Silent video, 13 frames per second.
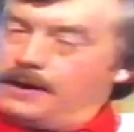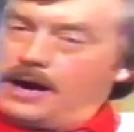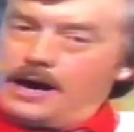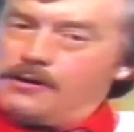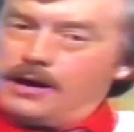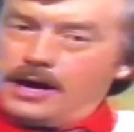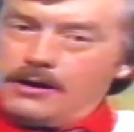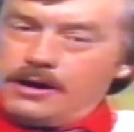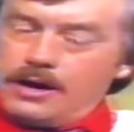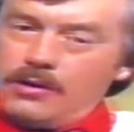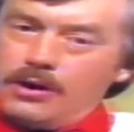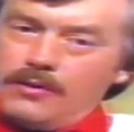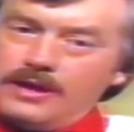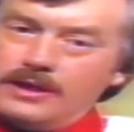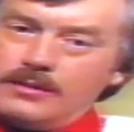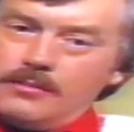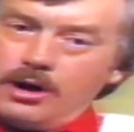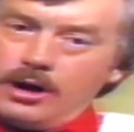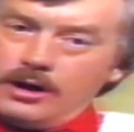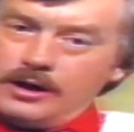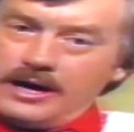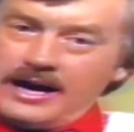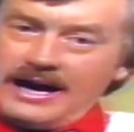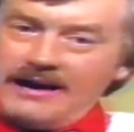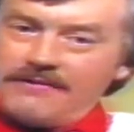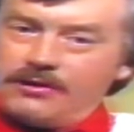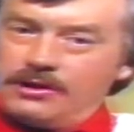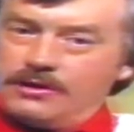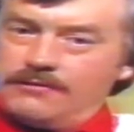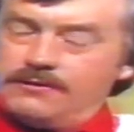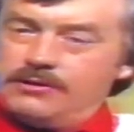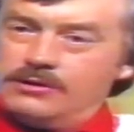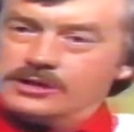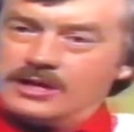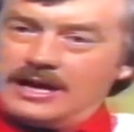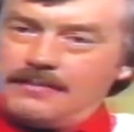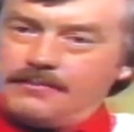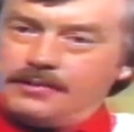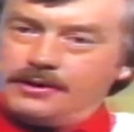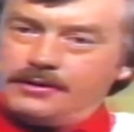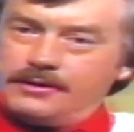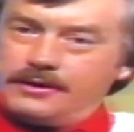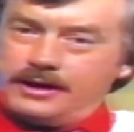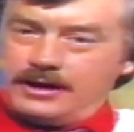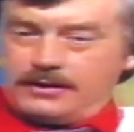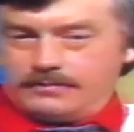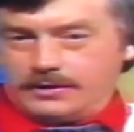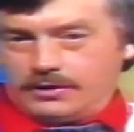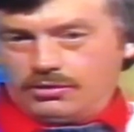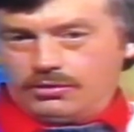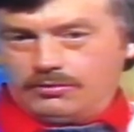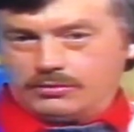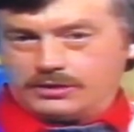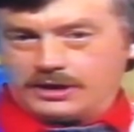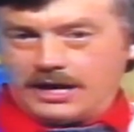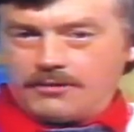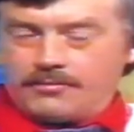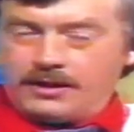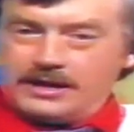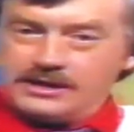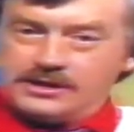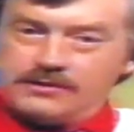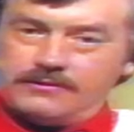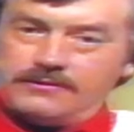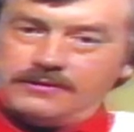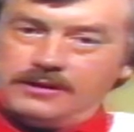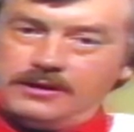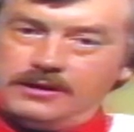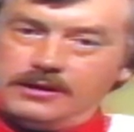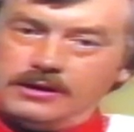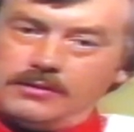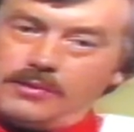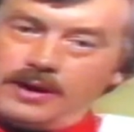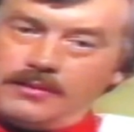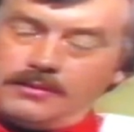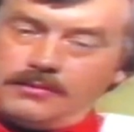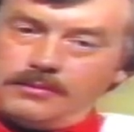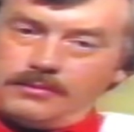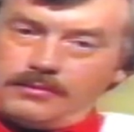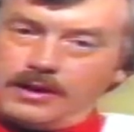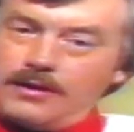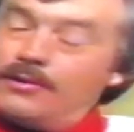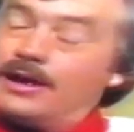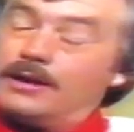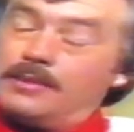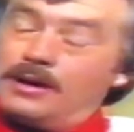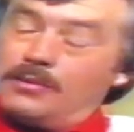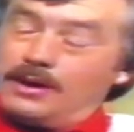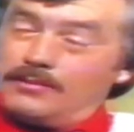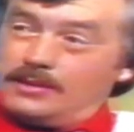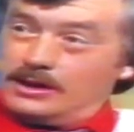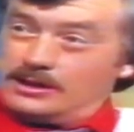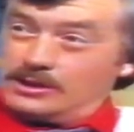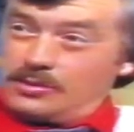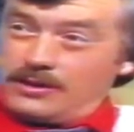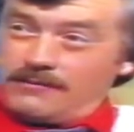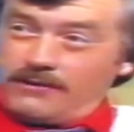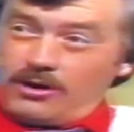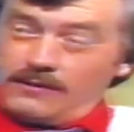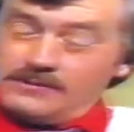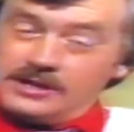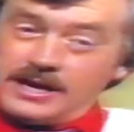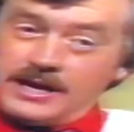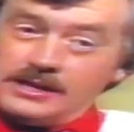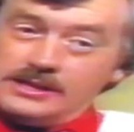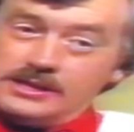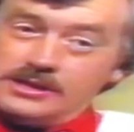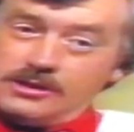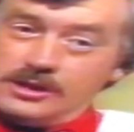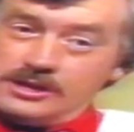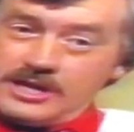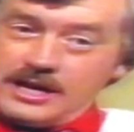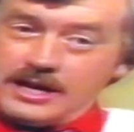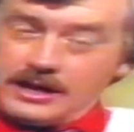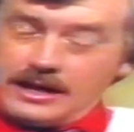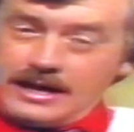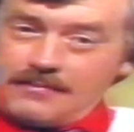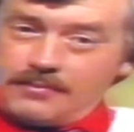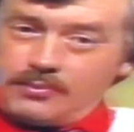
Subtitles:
No. I ran the 1.5 miles on the first lap at a normal slow pace of around about 1 minute 25 seconds. On the second lap...